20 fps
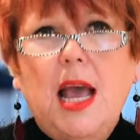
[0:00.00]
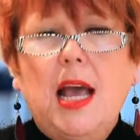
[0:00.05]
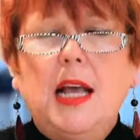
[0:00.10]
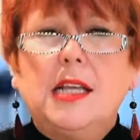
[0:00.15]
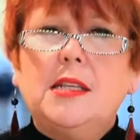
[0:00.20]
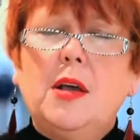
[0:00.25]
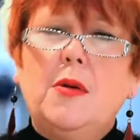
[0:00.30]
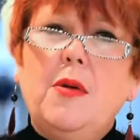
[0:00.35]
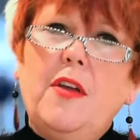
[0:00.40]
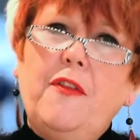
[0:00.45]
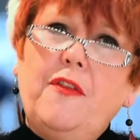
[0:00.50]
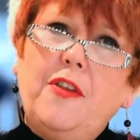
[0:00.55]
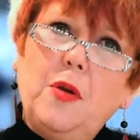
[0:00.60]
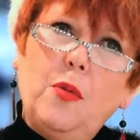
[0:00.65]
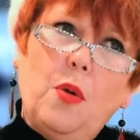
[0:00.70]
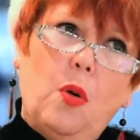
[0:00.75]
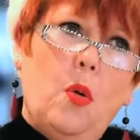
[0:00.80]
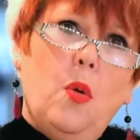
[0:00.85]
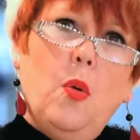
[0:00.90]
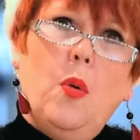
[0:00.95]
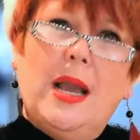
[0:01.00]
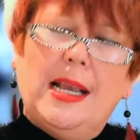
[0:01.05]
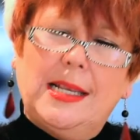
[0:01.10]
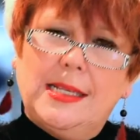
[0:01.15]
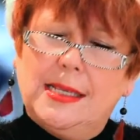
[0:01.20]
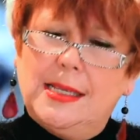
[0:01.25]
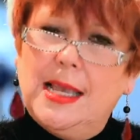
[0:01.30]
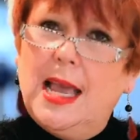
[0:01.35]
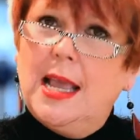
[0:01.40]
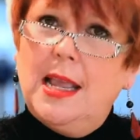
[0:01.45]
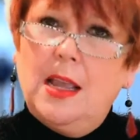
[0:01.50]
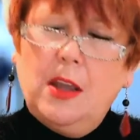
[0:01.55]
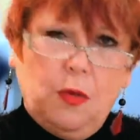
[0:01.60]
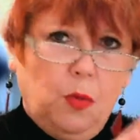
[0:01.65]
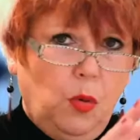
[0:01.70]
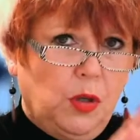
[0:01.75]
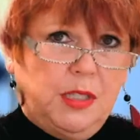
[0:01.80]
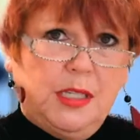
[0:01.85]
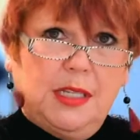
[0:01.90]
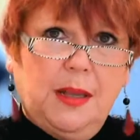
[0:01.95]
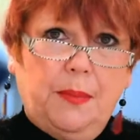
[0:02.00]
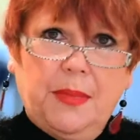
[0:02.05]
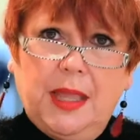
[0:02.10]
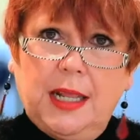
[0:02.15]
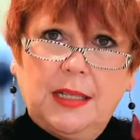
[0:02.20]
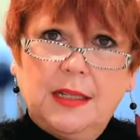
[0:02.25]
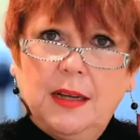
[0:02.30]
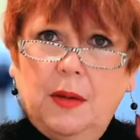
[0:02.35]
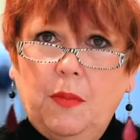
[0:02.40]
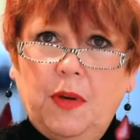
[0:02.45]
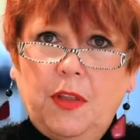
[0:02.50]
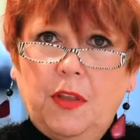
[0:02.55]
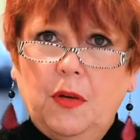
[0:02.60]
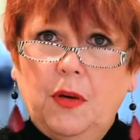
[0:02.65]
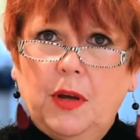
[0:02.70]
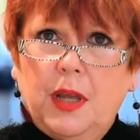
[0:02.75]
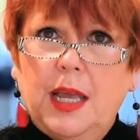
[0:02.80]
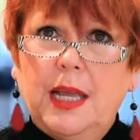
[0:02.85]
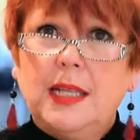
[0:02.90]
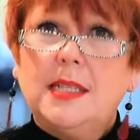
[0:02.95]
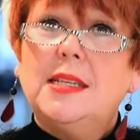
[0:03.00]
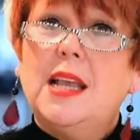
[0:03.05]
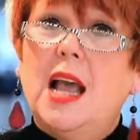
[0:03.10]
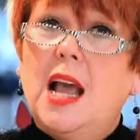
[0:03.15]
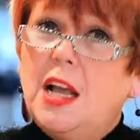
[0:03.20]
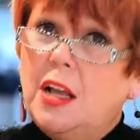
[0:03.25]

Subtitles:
So if you always say you want something done with your kids,